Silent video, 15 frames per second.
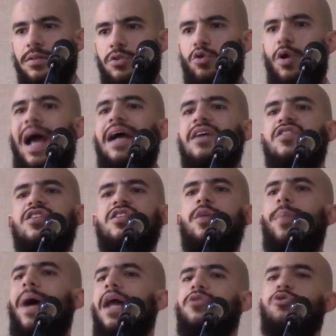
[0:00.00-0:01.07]
to access
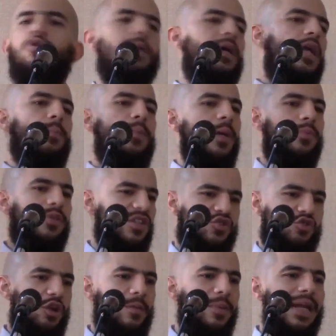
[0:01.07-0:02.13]
the bathroom and the people are
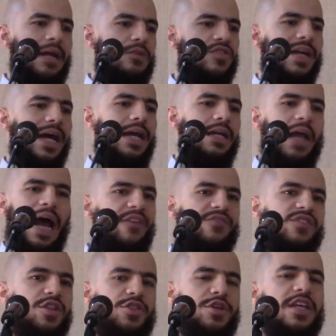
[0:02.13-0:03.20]
screaming outside
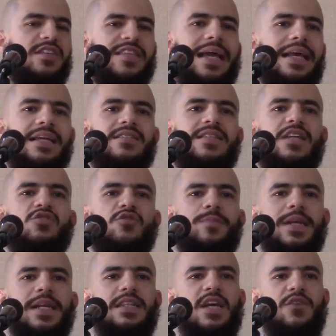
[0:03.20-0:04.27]
after 3 seconds that you've
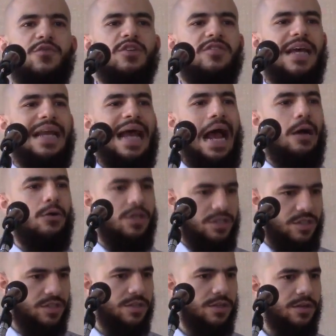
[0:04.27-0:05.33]
been in there for 10 hours.